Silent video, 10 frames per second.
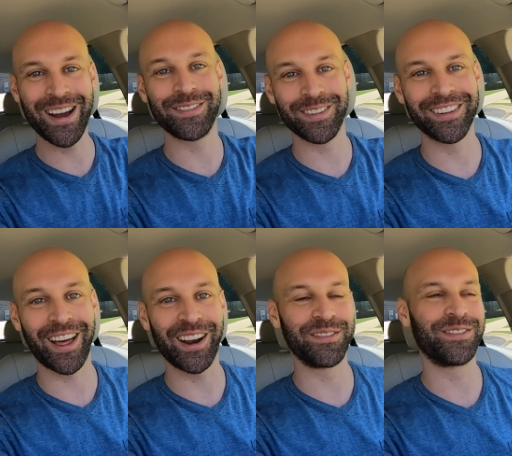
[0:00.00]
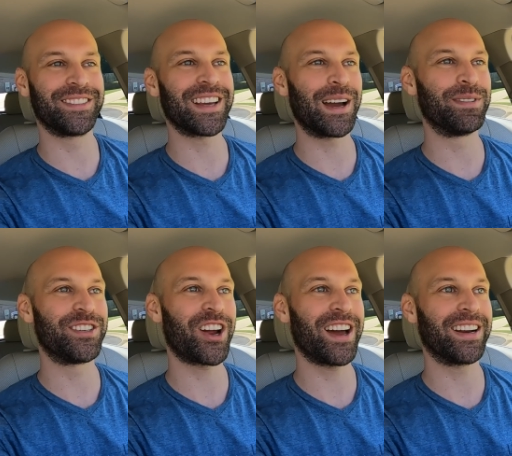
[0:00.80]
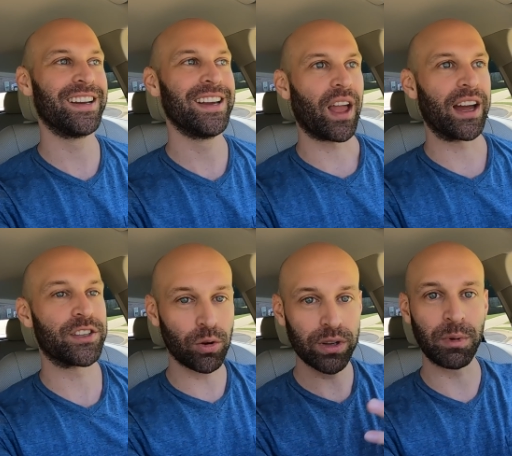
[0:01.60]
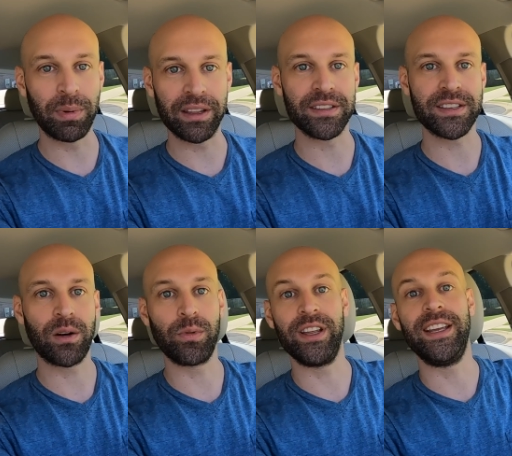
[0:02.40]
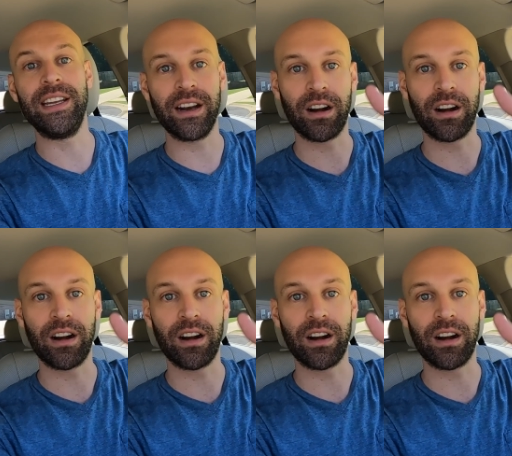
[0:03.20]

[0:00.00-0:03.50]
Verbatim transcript: have a lot of time to chat. I told him about this, how we eat